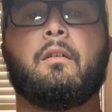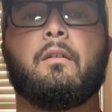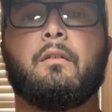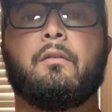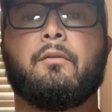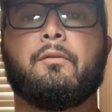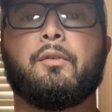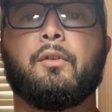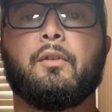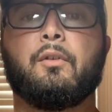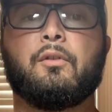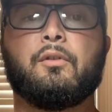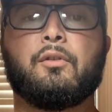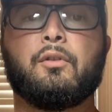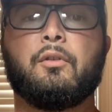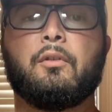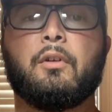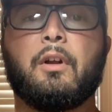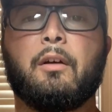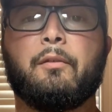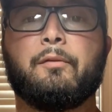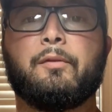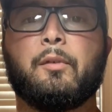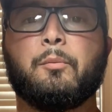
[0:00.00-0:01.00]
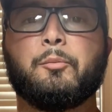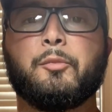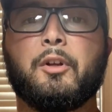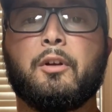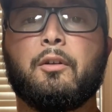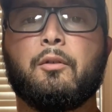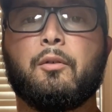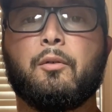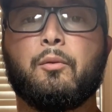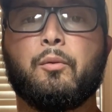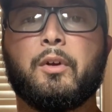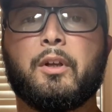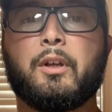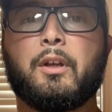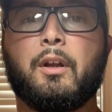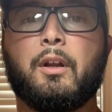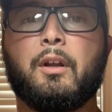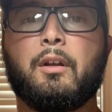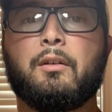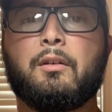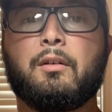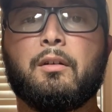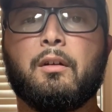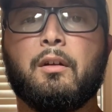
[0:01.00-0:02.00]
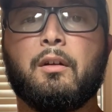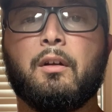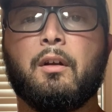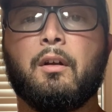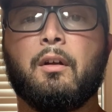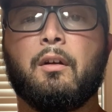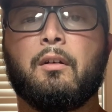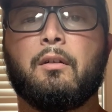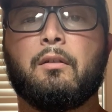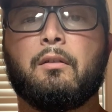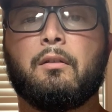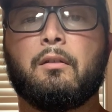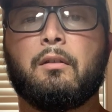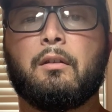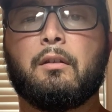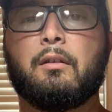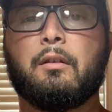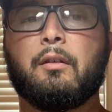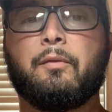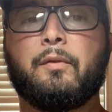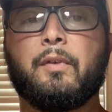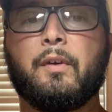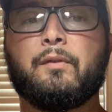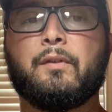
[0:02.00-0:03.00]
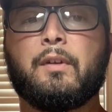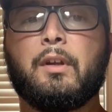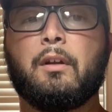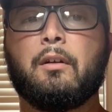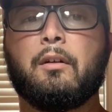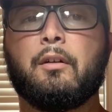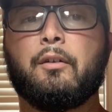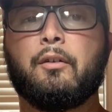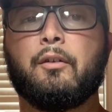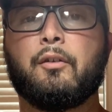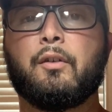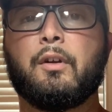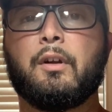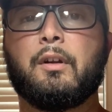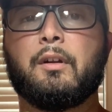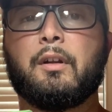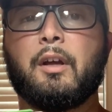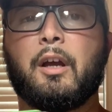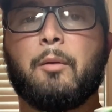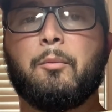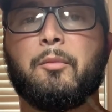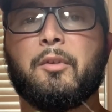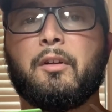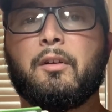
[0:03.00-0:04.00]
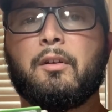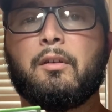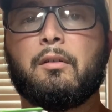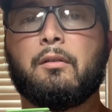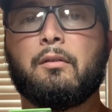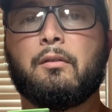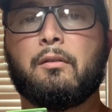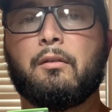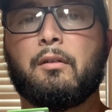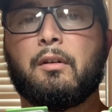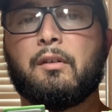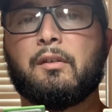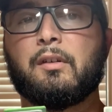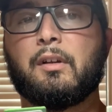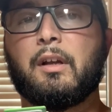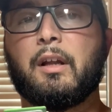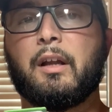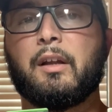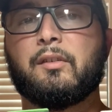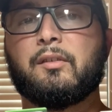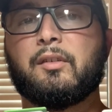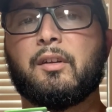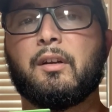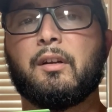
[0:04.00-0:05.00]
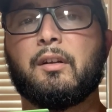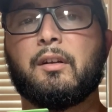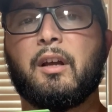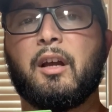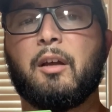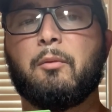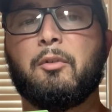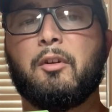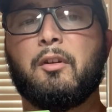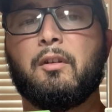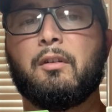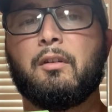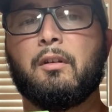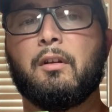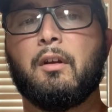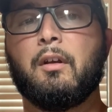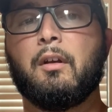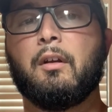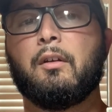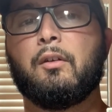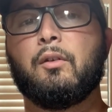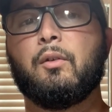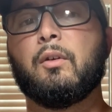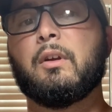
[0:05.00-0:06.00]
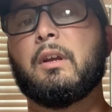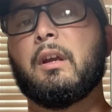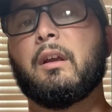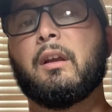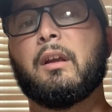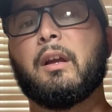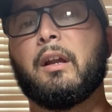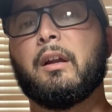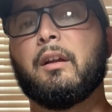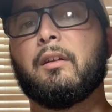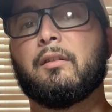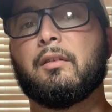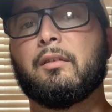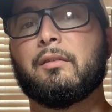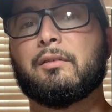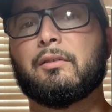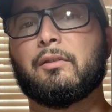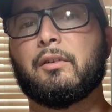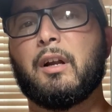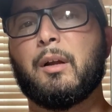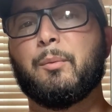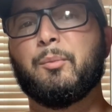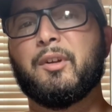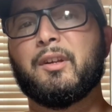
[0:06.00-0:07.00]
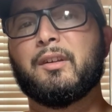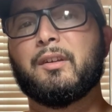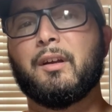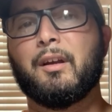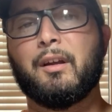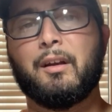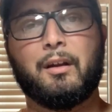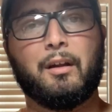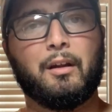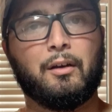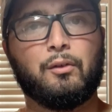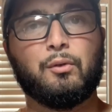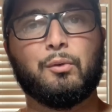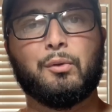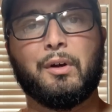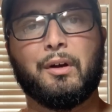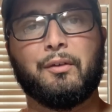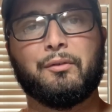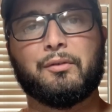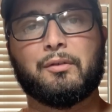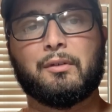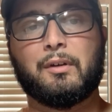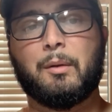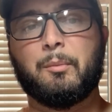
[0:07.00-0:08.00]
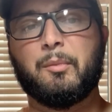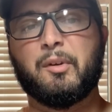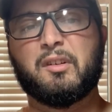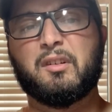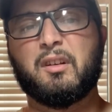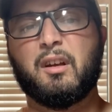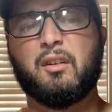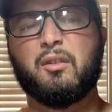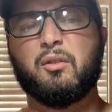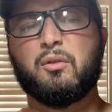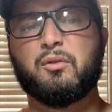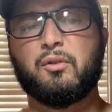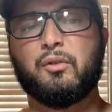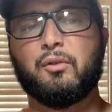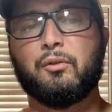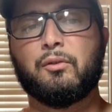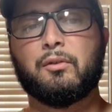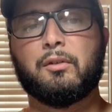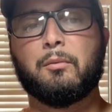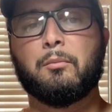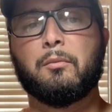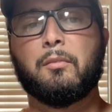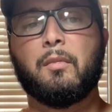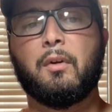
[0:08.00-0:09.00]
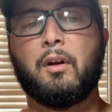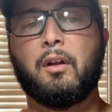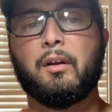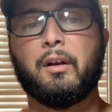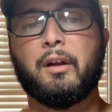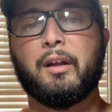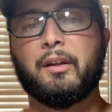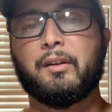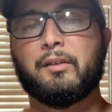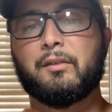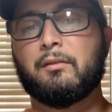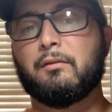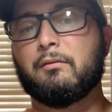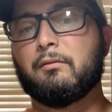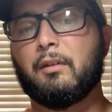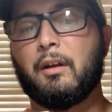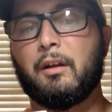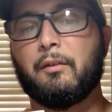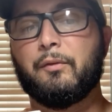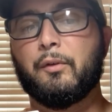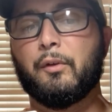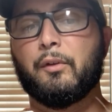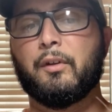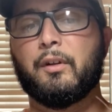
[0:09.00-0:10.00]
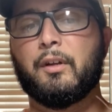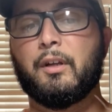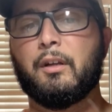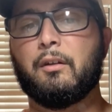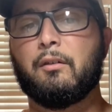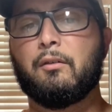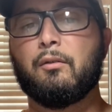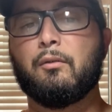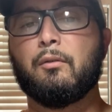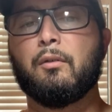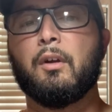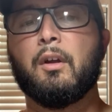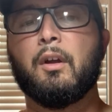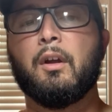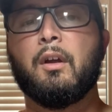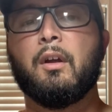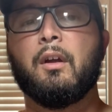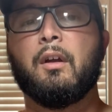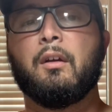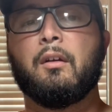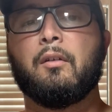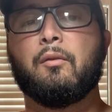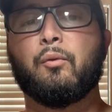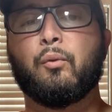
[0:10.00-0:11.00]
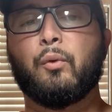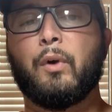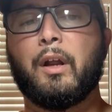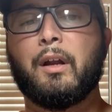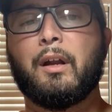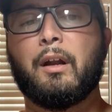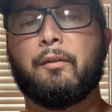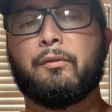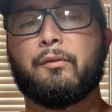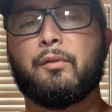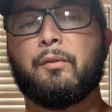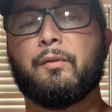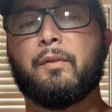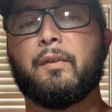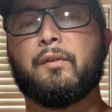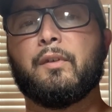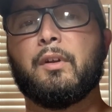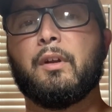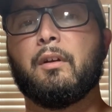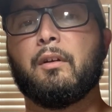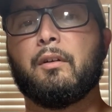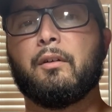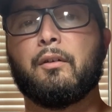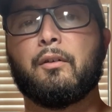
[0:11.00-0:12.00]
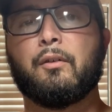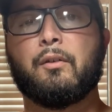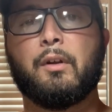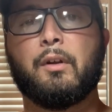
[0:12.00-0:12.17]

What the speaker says: for those of you not familiar with Wicked Edge, the 1500 grit diamonds is the last set of diamonds. You can get into ceramics, and I do have ceramics. I don't use them unless I feel the need to. Right after 1500